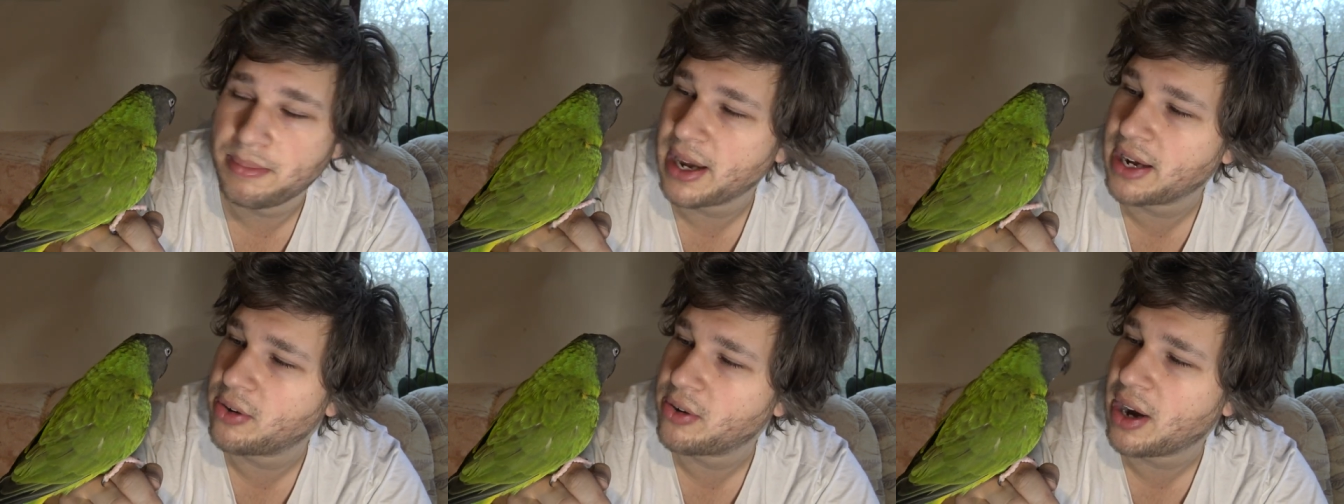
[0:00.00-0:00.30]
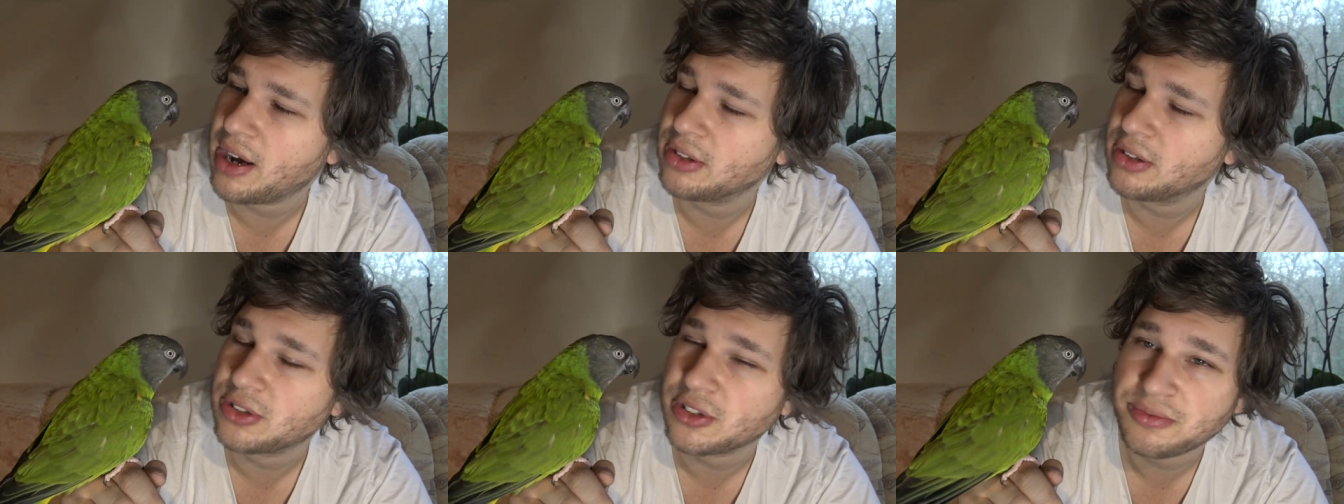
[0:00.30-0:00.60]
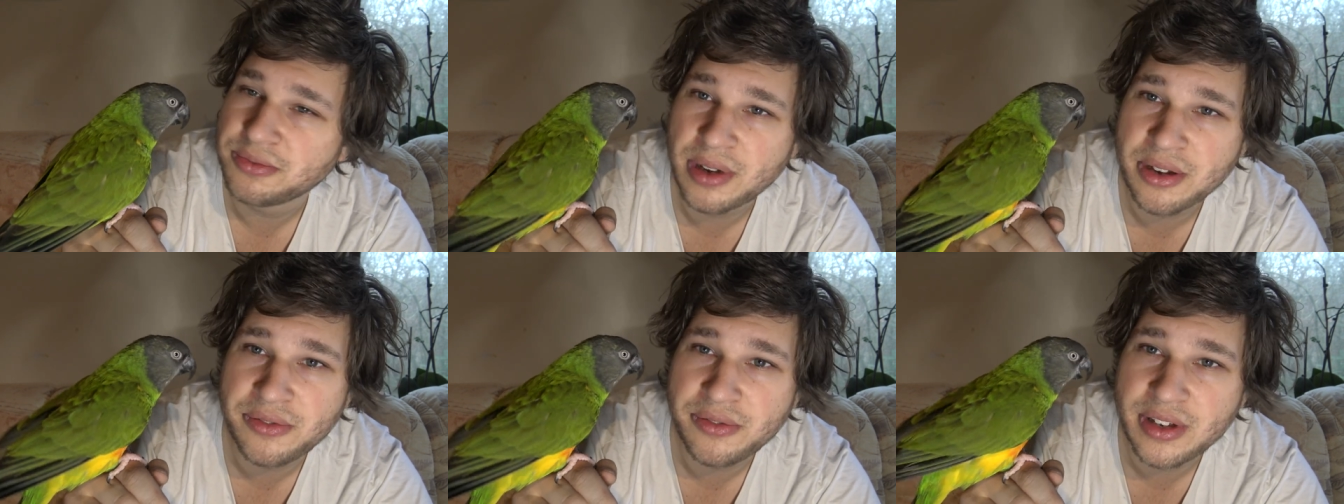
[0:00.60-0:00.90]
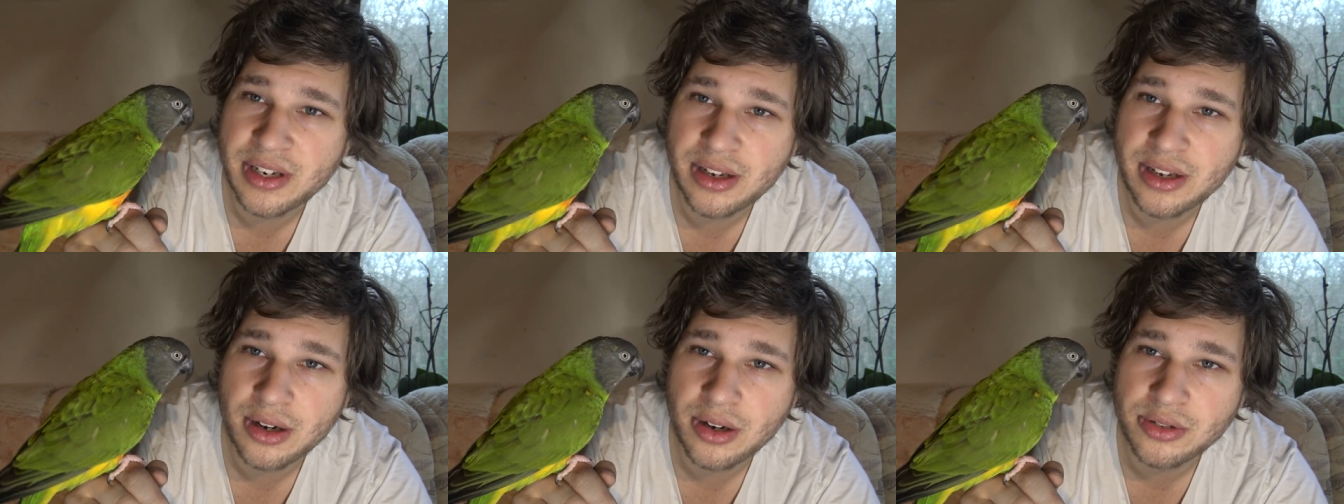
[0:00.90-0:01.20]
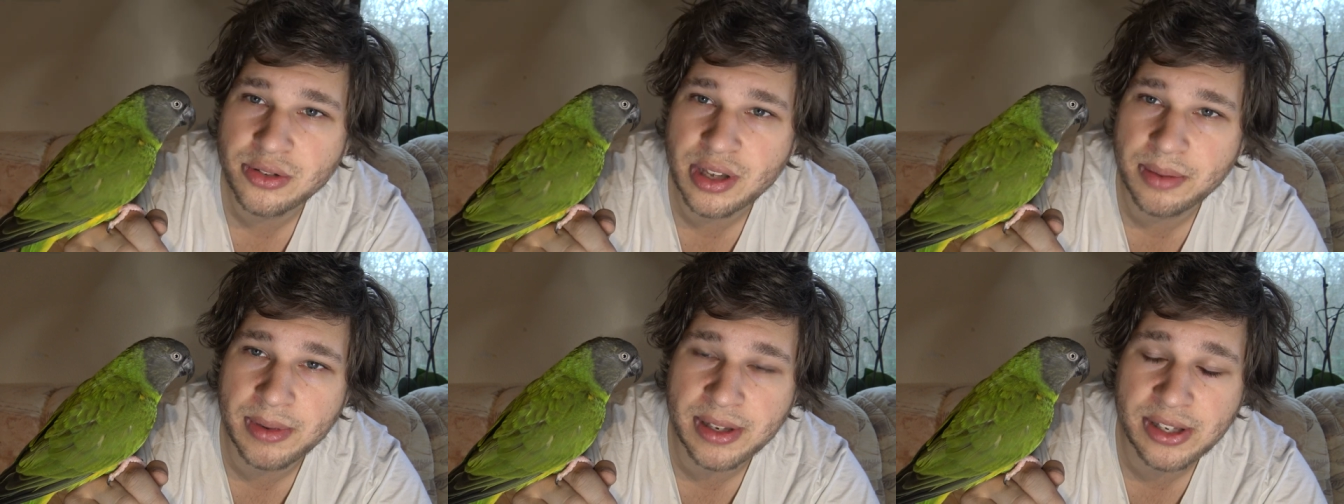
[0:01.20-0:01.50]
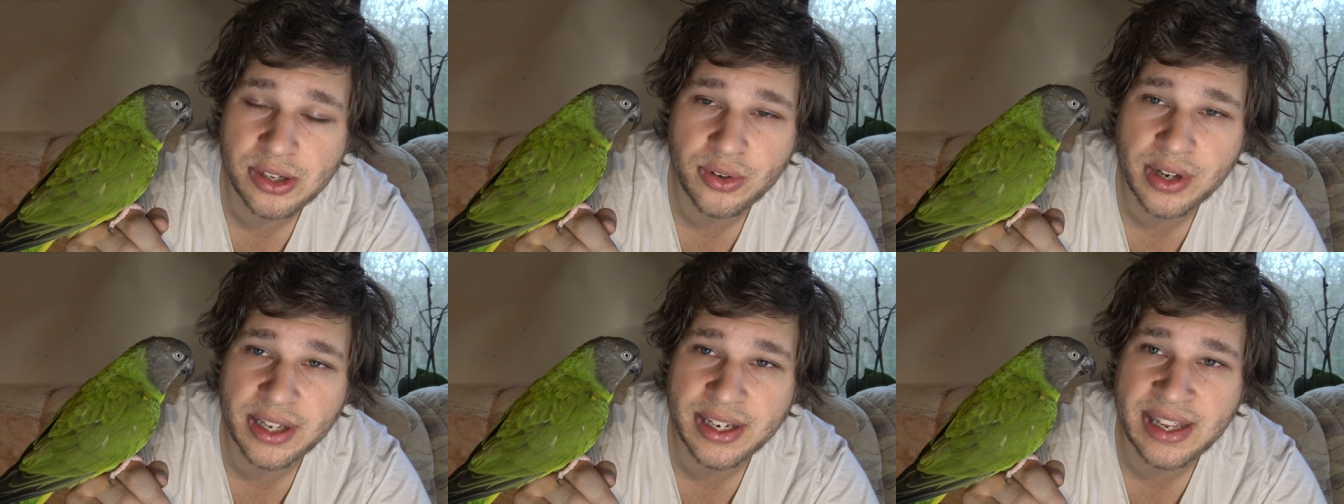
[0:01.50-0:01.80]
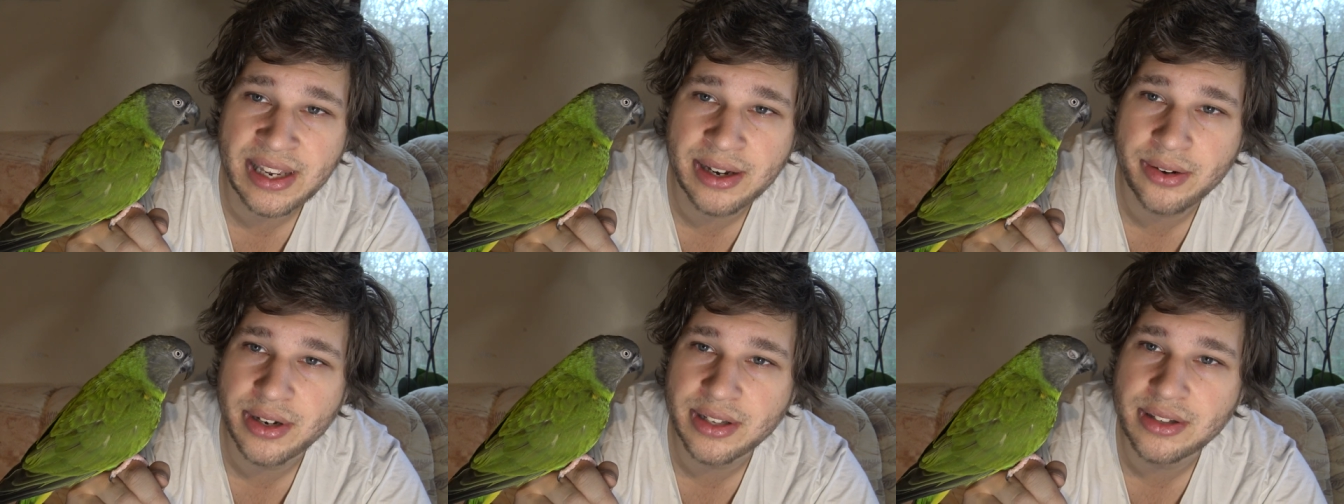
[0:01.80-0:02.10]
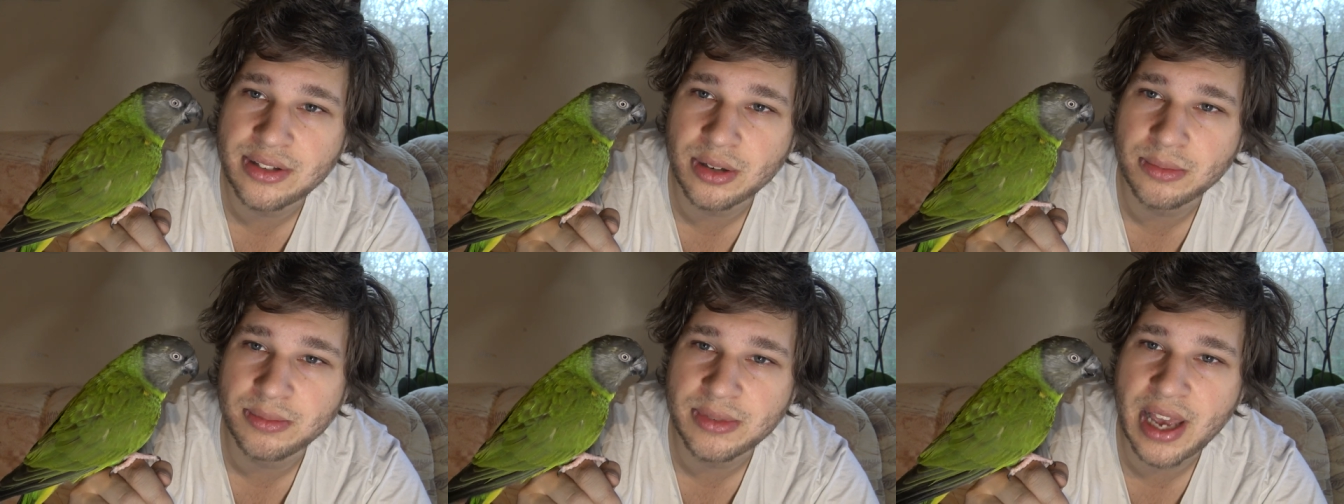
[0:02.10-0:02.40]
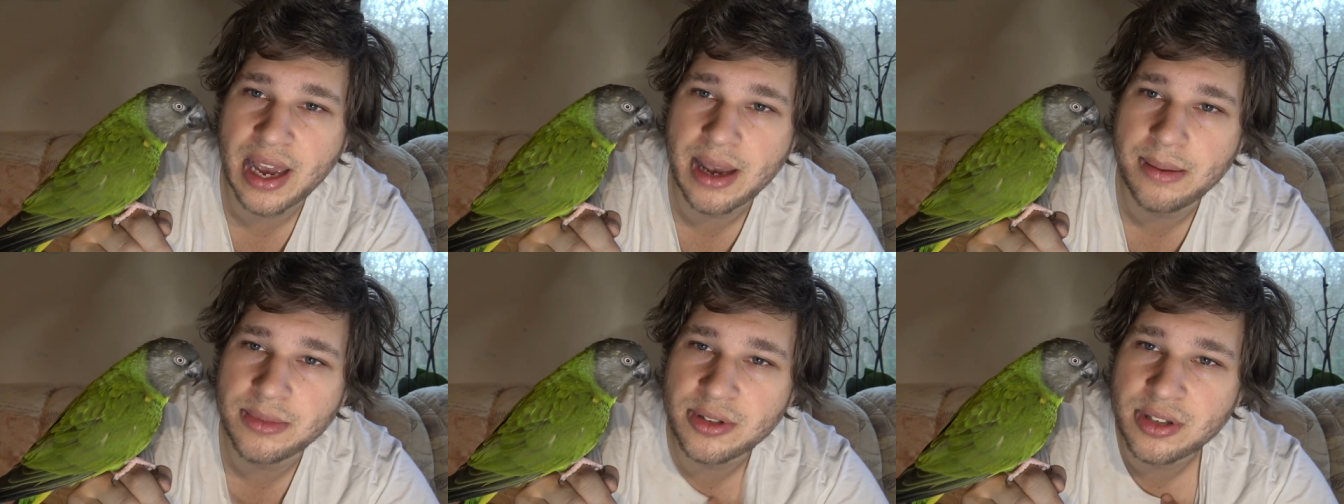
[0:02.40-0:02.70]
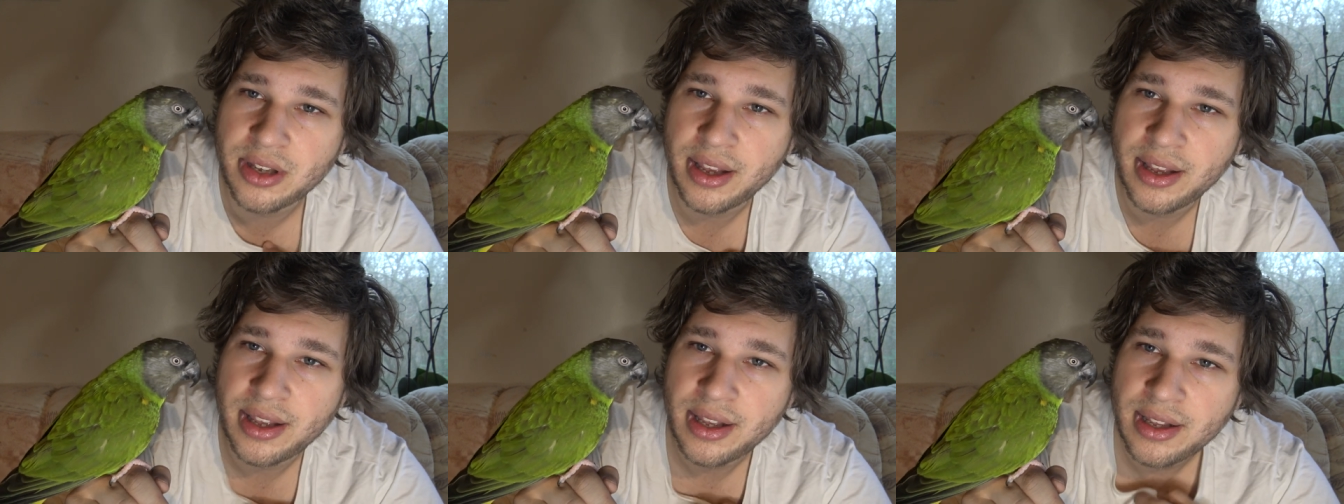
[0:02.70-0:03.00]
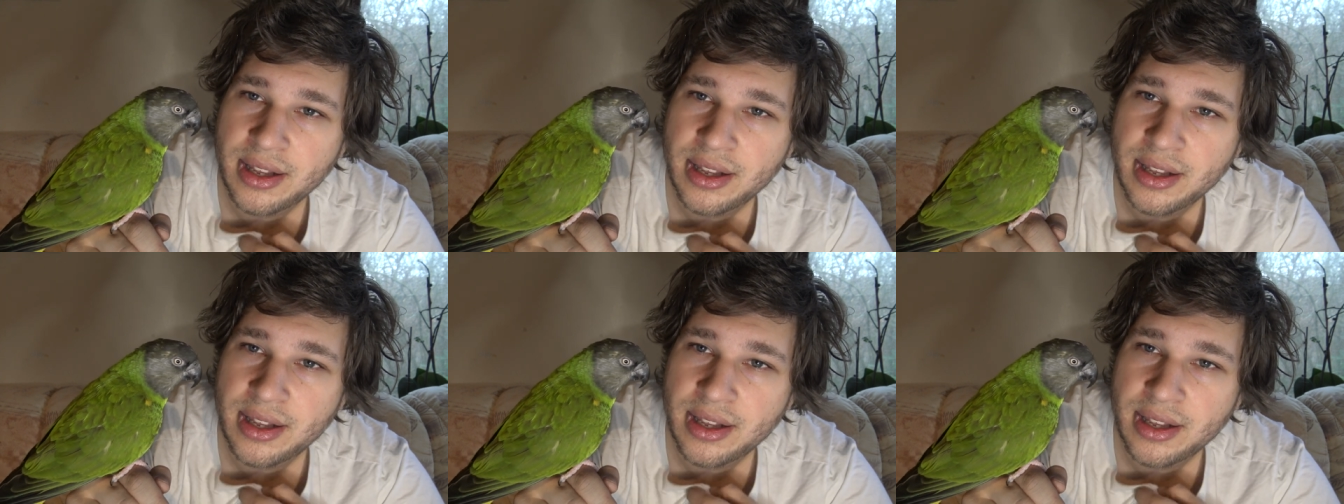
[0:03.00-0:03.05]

background of my videos. I mean, you can hear it sometimes.